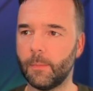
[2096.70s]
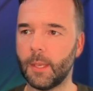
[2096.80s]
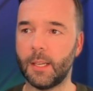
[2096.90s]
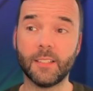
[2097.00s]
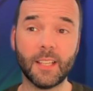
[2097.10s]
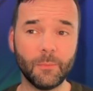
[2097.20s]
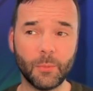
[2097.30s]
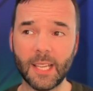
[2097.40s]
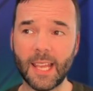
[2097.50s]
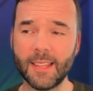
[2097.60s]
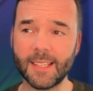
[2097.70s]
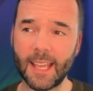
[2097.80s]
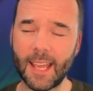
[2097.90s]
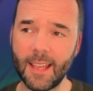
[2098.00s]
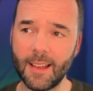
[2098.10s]
and instead of putting it into
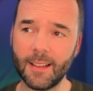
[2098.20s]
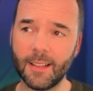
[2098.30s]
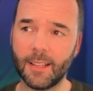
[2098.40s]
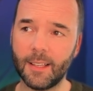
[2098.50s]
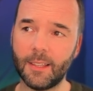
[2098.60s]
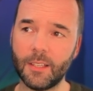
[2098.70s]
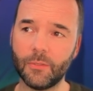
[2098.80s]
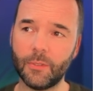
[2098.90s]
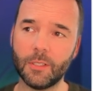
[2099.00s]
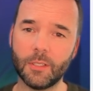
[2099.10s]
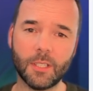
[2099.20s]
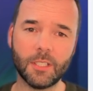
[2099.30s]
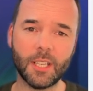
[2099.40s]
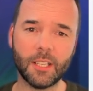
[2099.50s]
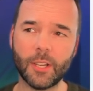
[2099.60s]
here,
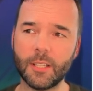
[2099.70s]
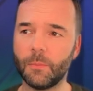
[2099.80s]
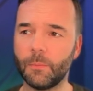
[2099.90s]
this generated